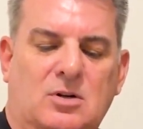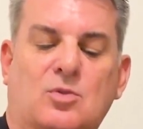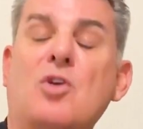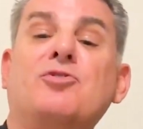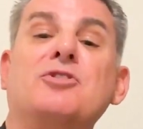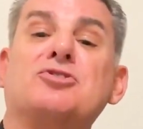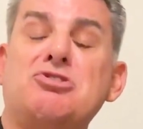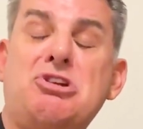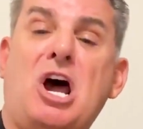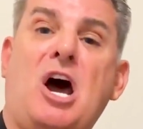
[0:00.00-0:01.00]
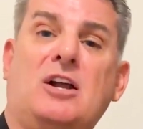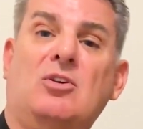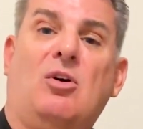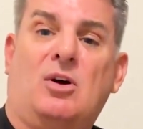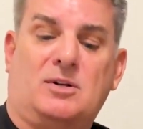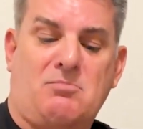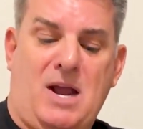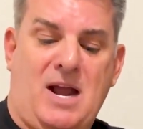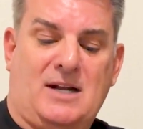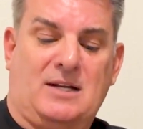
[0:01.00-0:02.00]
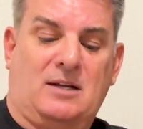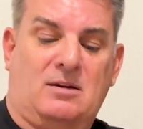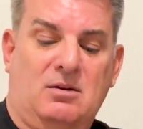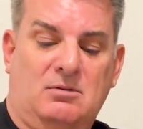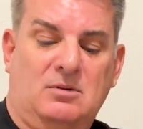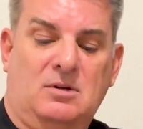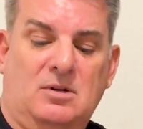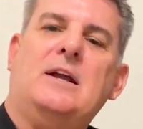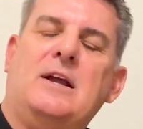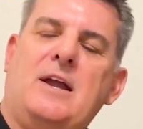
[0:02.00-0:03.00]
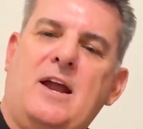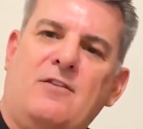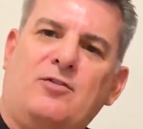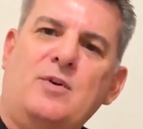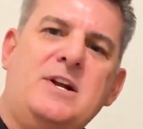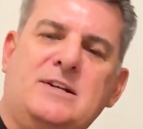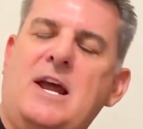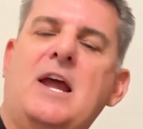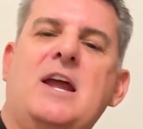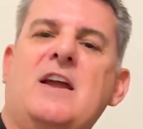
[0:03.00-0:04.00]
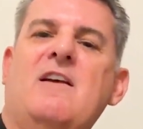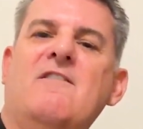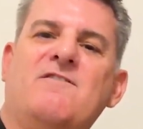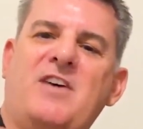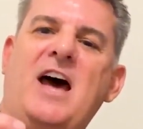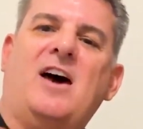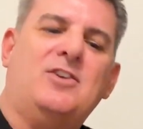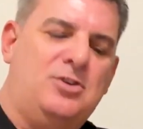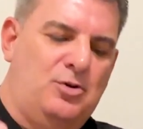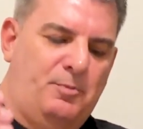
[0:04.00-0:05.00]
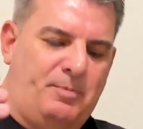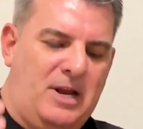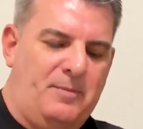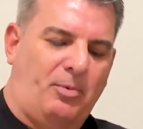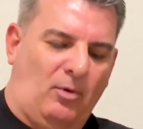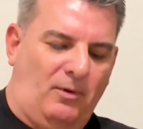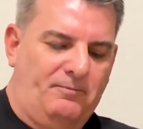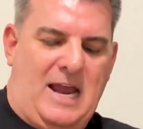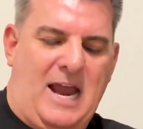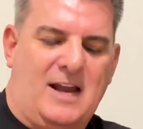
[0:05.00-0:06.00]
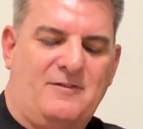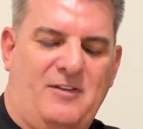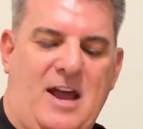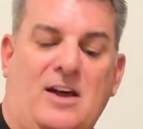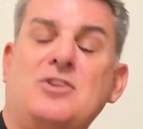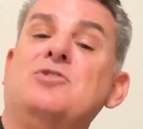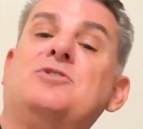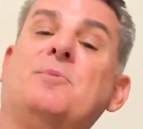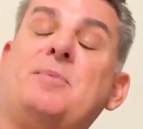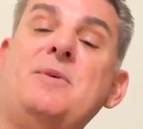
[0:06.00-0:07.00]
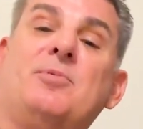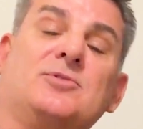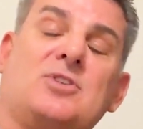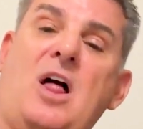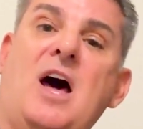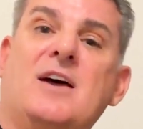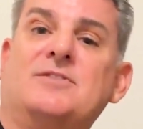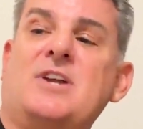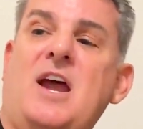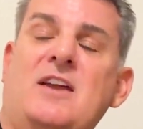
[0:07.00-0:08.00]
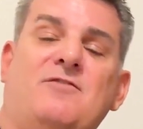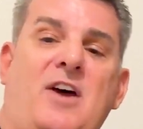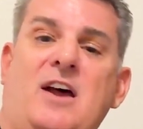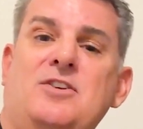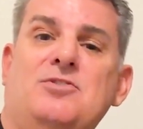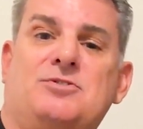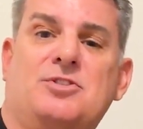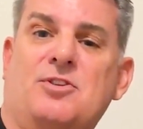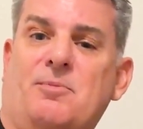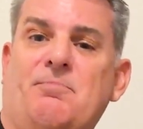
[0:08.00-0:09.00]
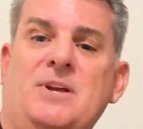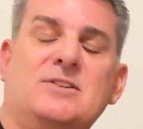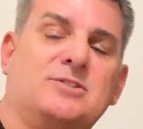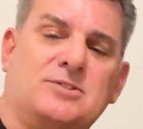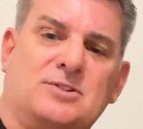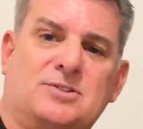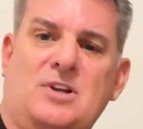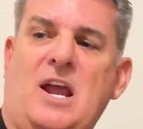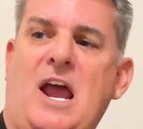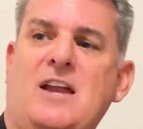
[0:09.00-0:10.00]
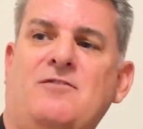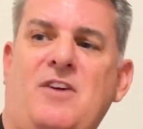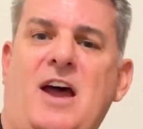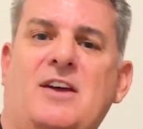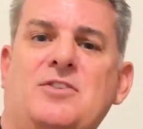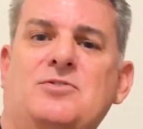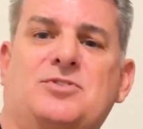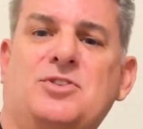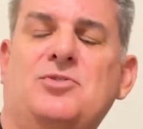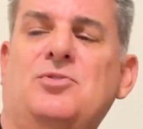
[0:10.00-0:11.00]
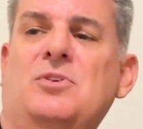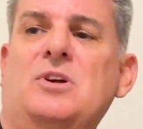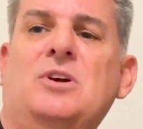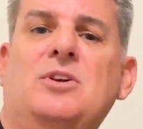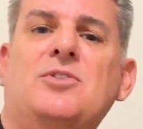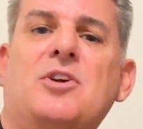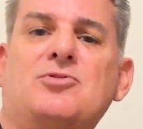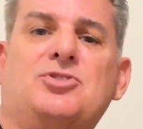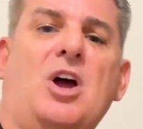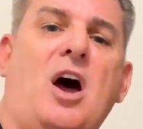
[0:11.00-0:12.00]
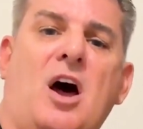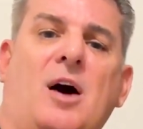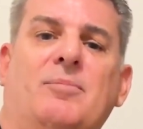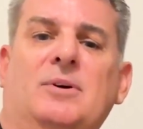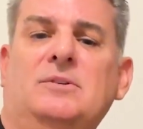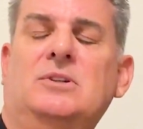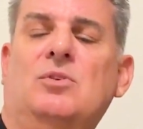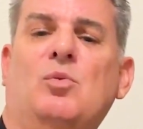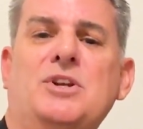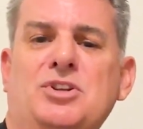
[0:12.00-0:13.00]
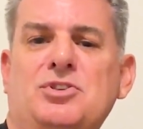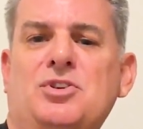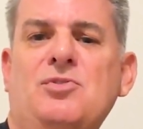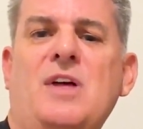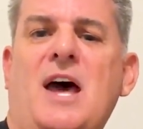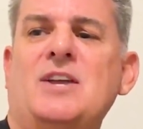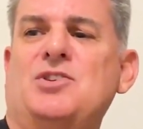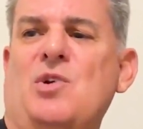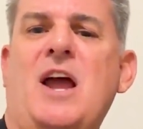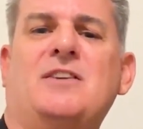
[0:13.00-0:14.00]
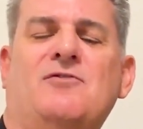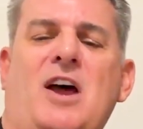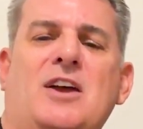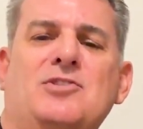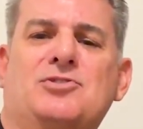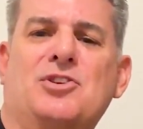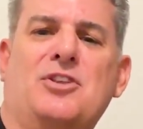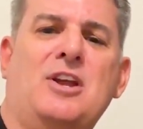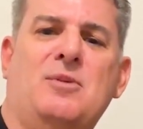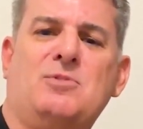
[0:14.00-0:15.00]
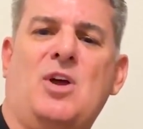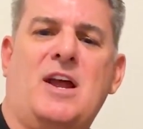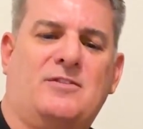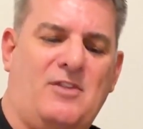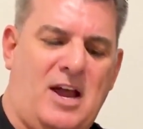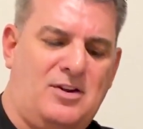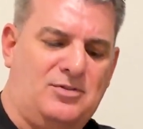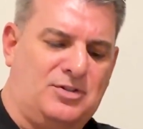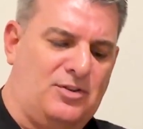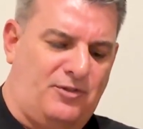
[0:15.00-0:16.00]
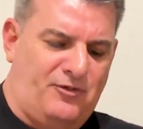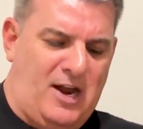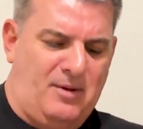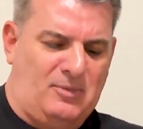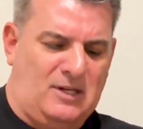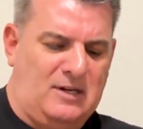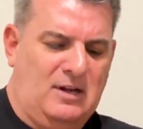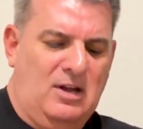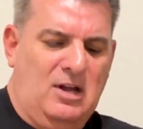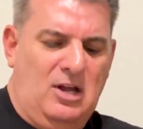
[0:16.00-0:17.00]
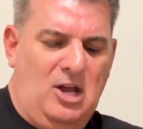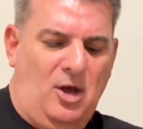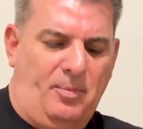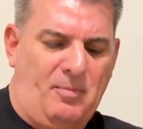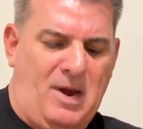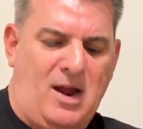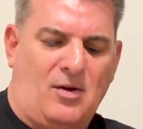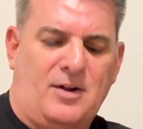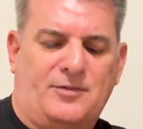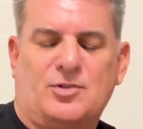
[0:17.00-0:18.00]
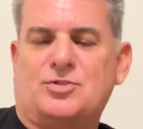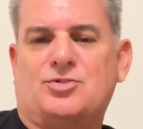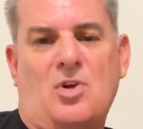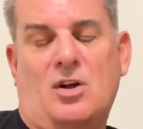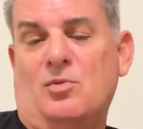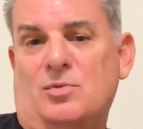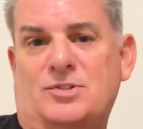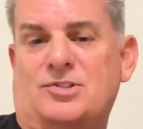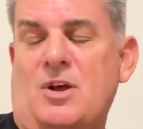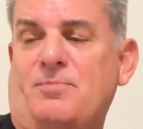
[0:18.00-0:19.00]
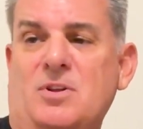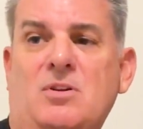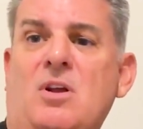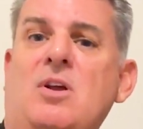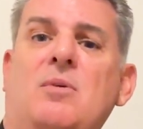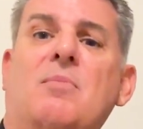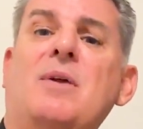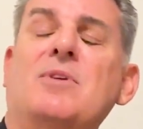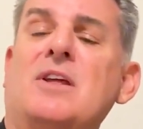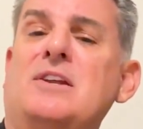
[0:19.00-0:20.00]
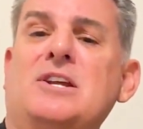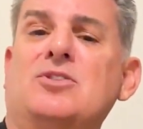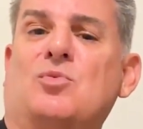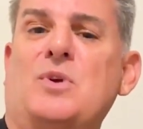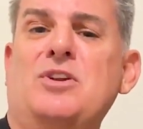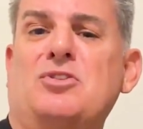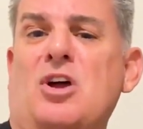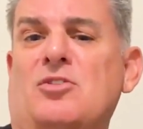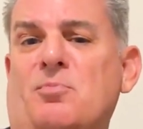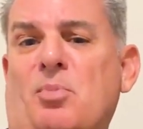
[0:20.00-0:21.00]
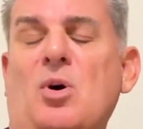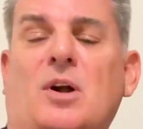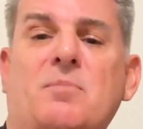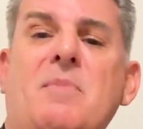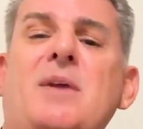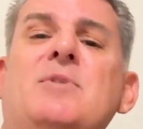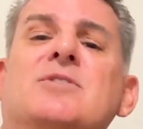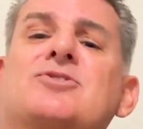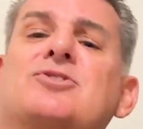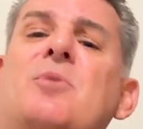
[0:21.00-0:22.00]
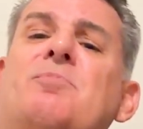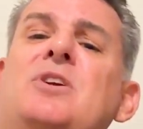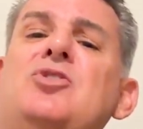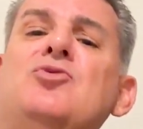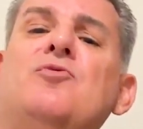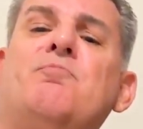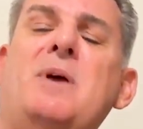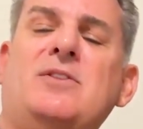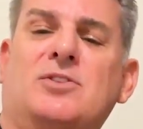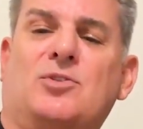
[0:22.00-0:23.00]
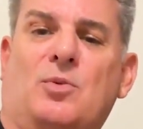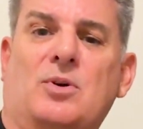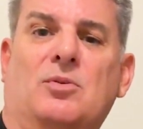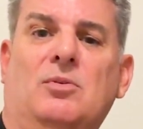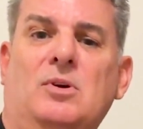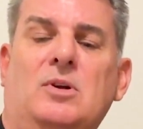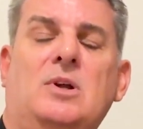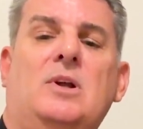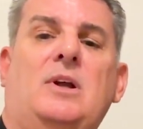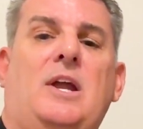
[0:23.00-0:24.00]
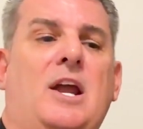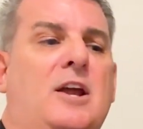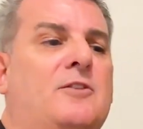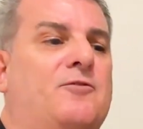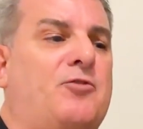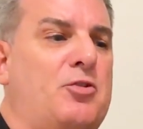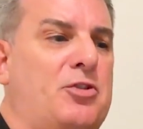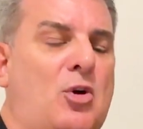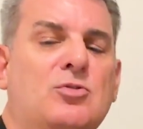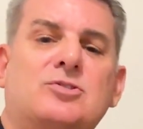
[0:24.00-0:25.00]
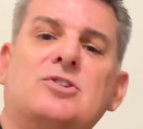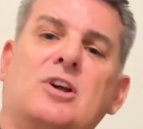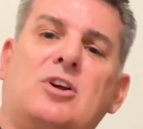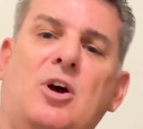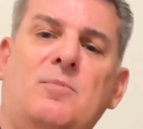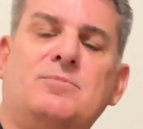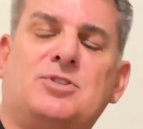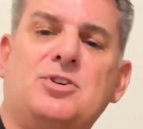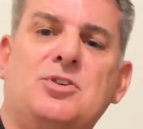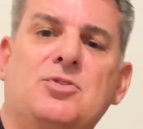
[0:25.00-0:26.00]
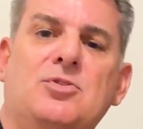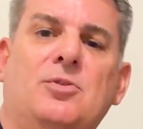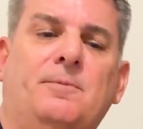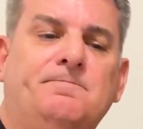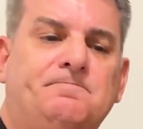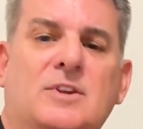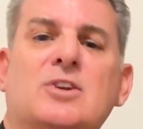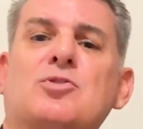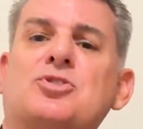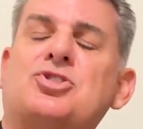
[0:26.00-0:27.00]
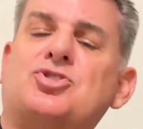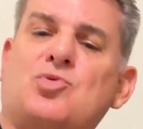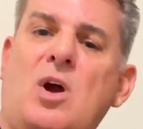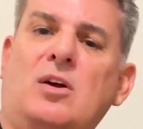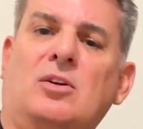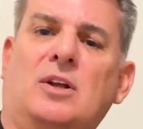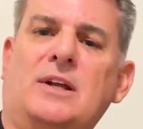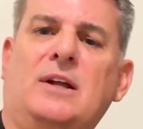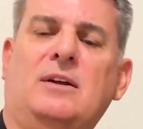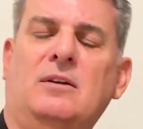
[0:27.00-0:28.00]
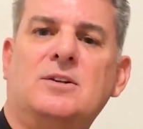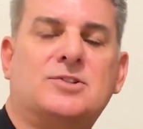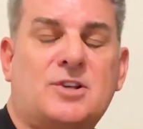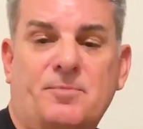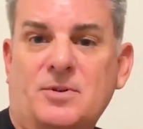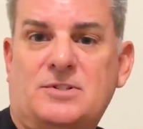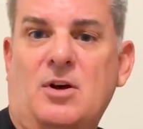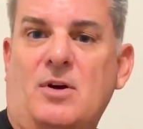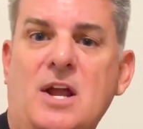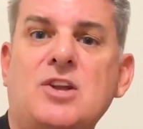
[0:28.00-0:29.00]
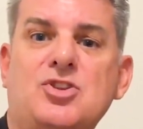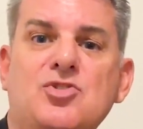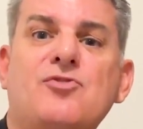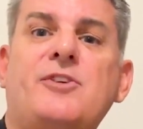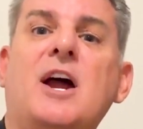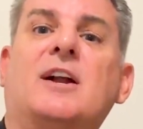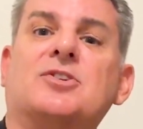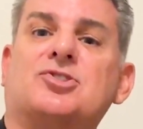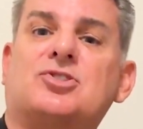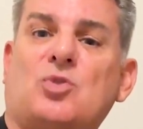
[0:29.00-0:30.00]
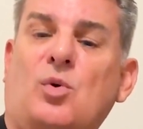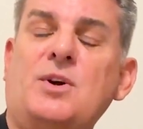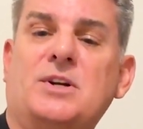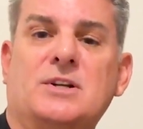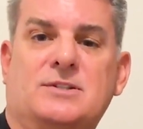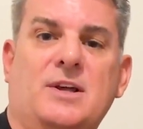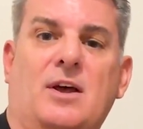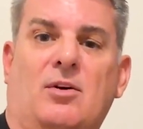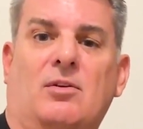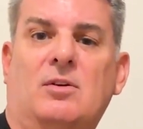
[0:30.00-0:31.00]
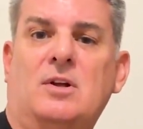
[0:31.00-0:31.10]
Growth is not automatic. Every day, value people. Add value to people's lives. Add value to their business. Add value to their job. When you do that, you're adding value to them. You're adding value to their family. Help them out. If they're struggling with something, maybe they need to read another book. Maybe it's something you've been through. And for those that come to you that are struggling, you simply tell, hey, you've got a story to tell.